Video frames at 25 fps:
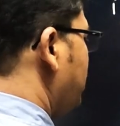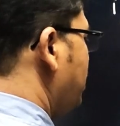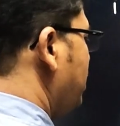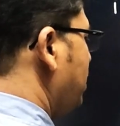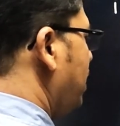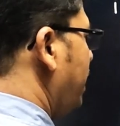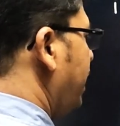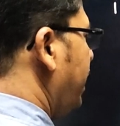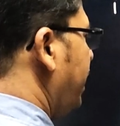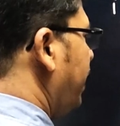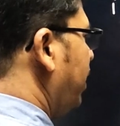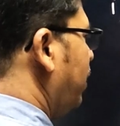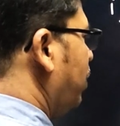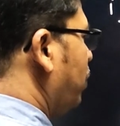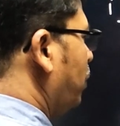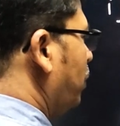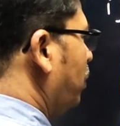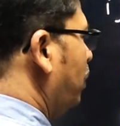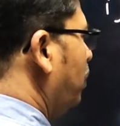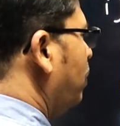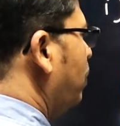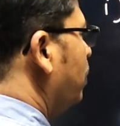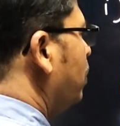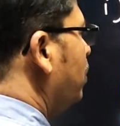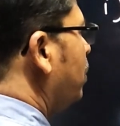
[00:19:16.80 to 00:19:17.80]
is leading
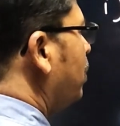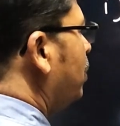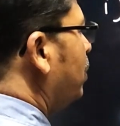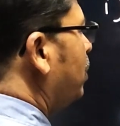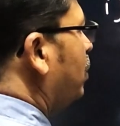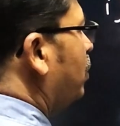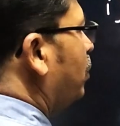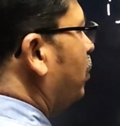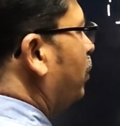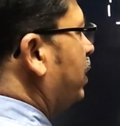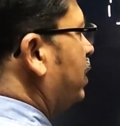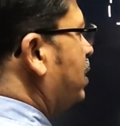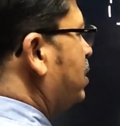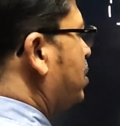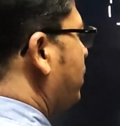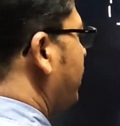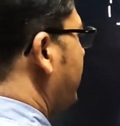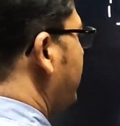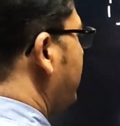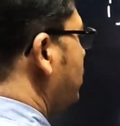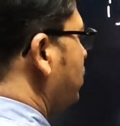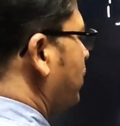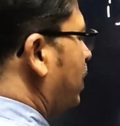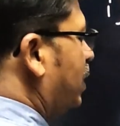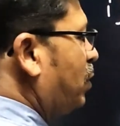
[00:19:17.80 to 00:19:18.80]
to 1 square
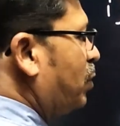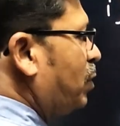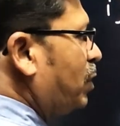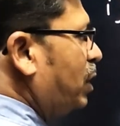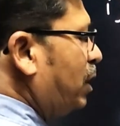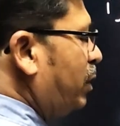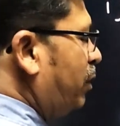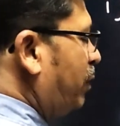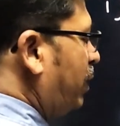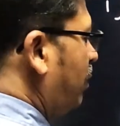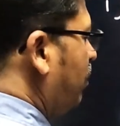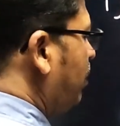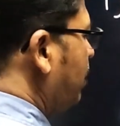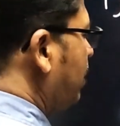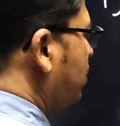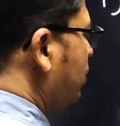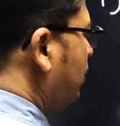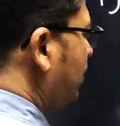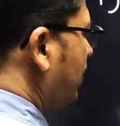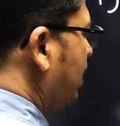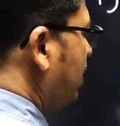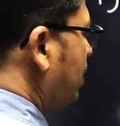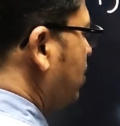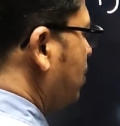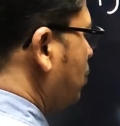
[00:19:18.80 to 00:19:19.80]
is 1 only, 1 plus
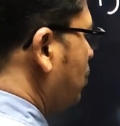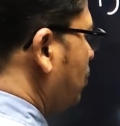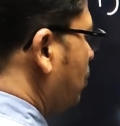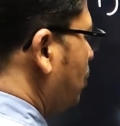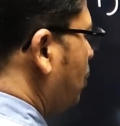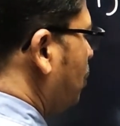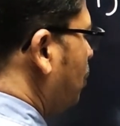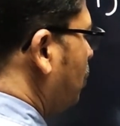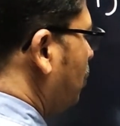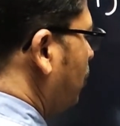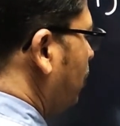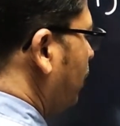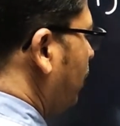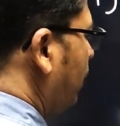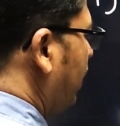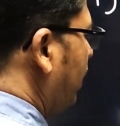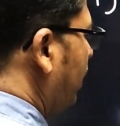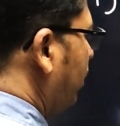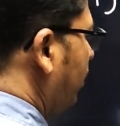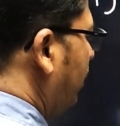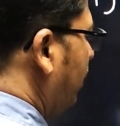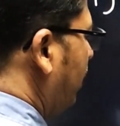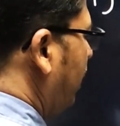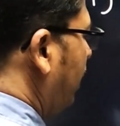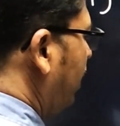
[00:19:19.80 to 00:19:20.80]
1 is 2, 2
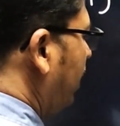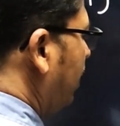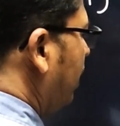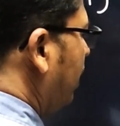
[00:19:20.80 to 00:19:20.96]
divided by